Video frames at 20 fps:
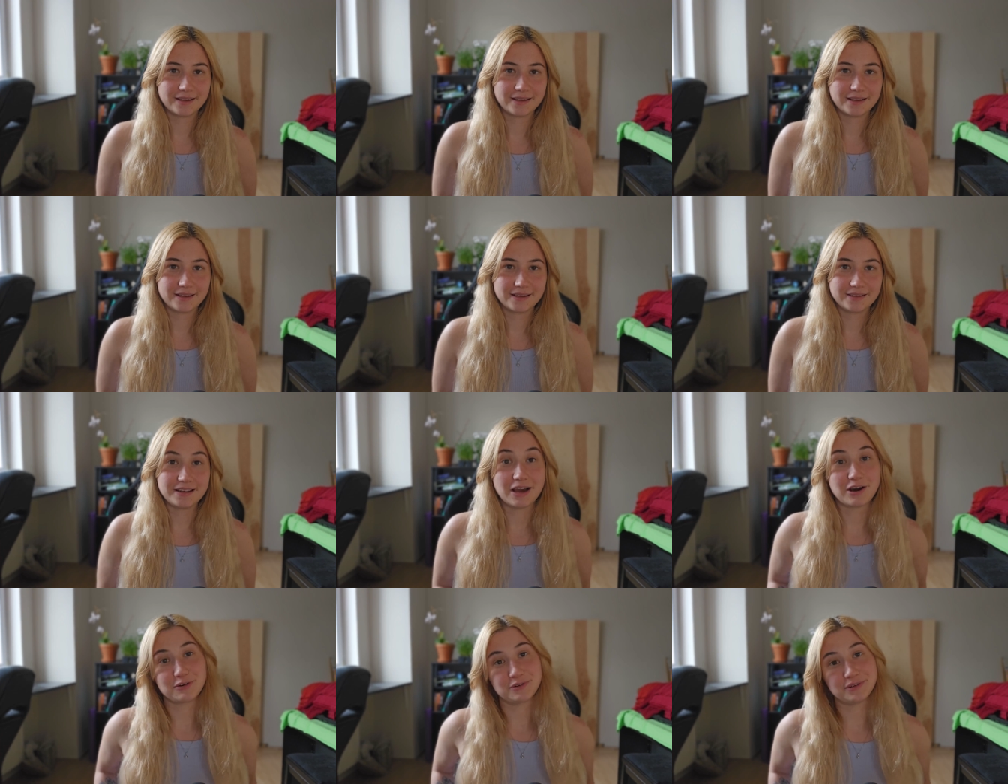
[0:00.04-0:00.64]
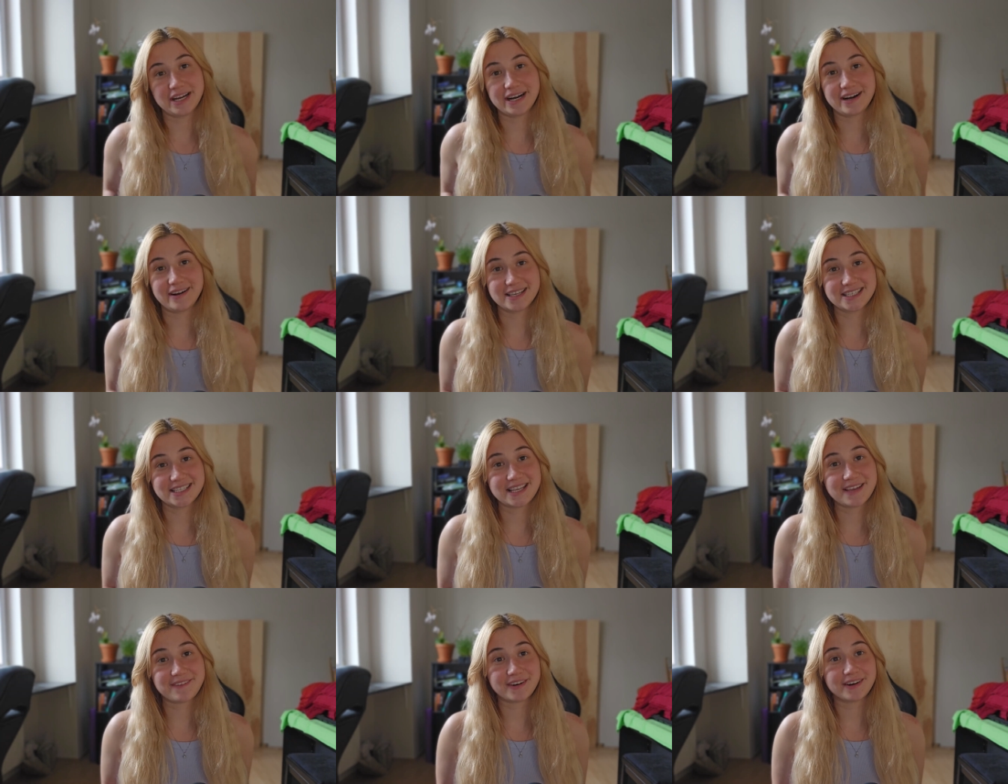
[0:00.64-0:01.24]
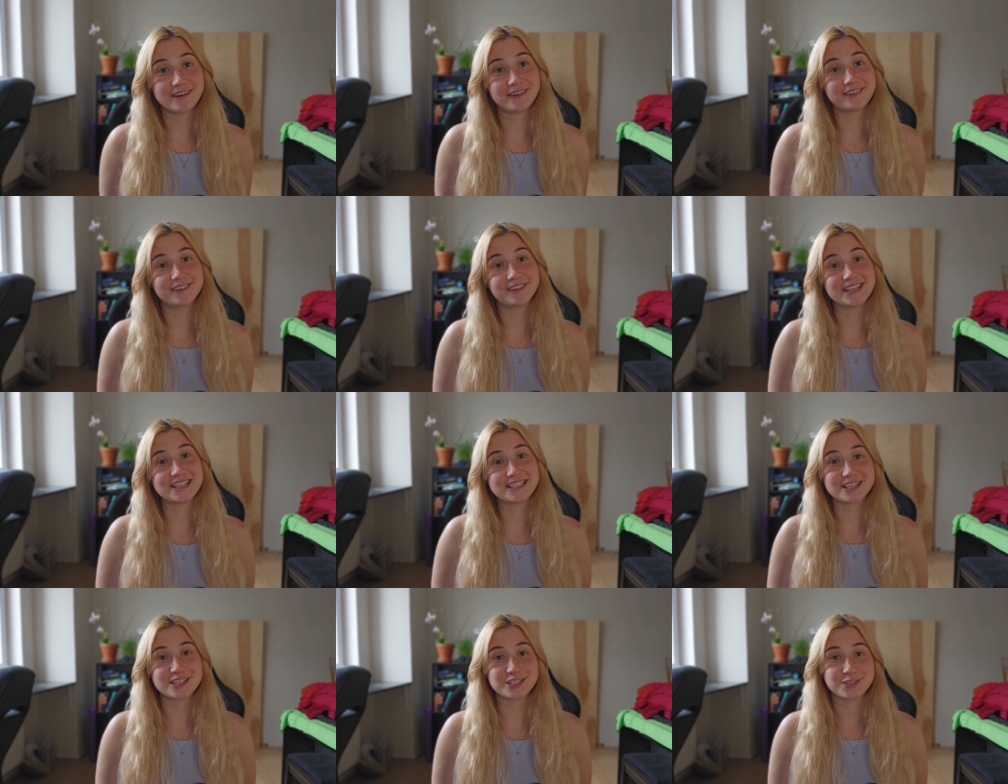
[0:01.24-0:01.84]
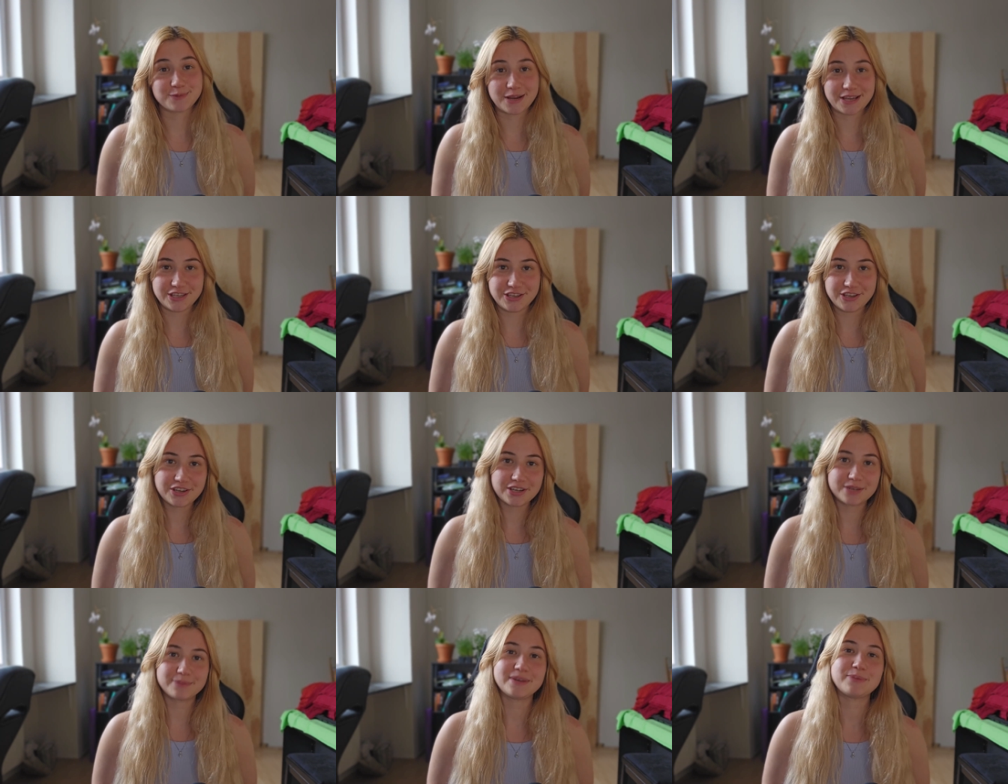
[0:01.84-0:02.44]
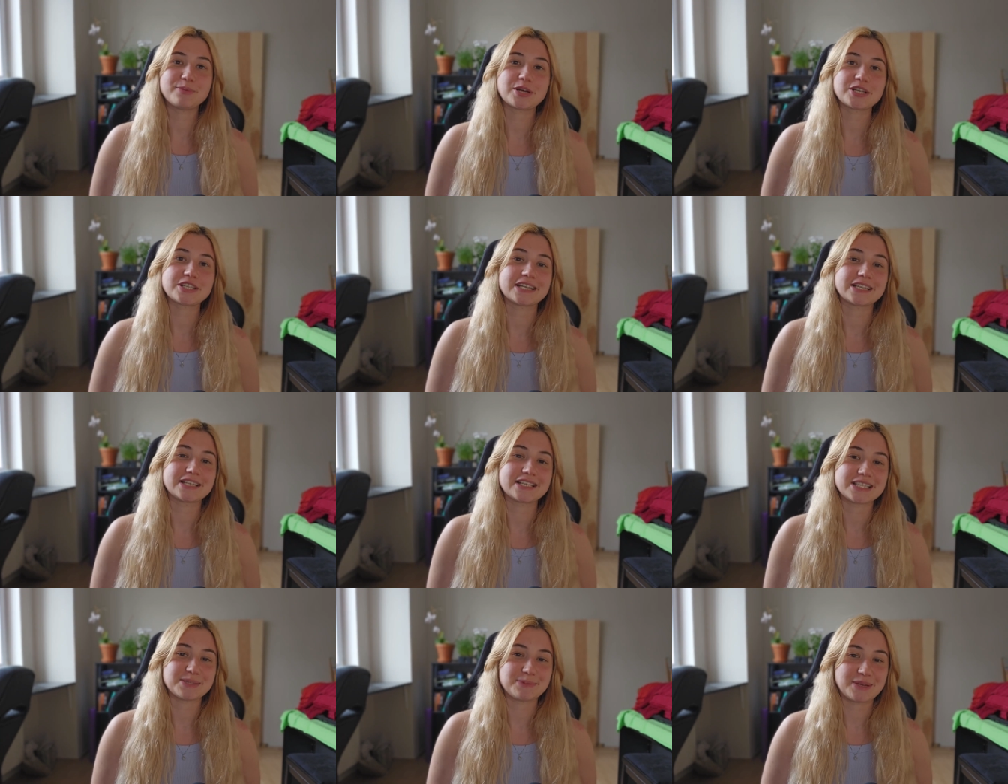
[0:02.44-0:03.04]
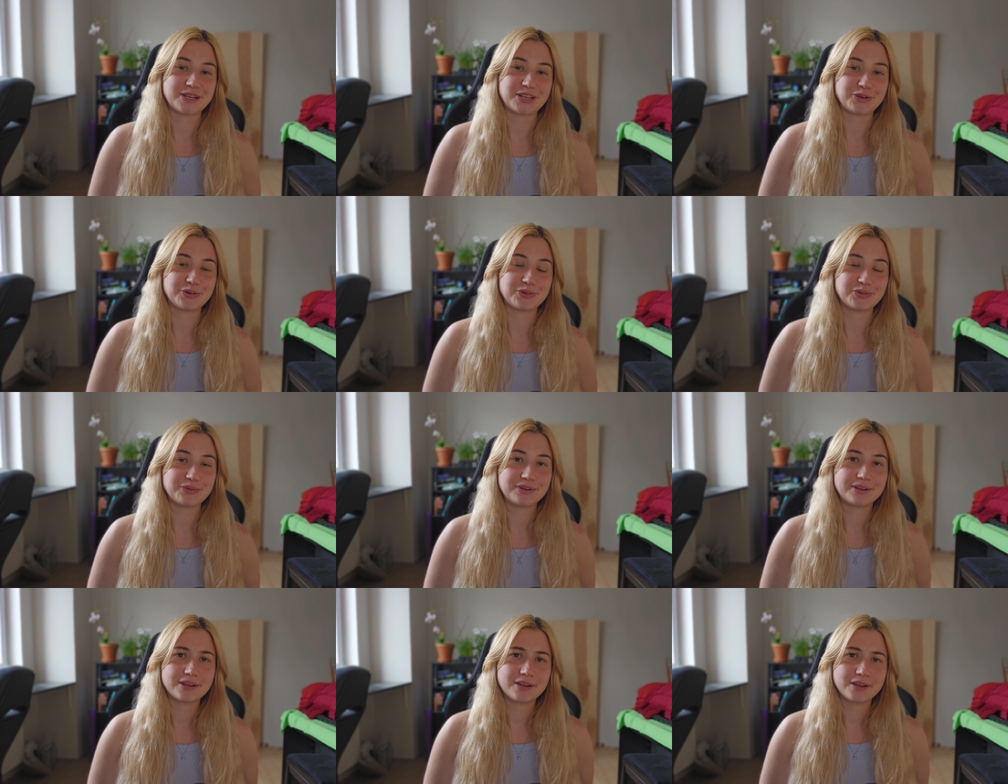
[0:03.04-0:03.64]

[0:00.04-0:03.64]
Now, there are several reasons why you could be watching this video.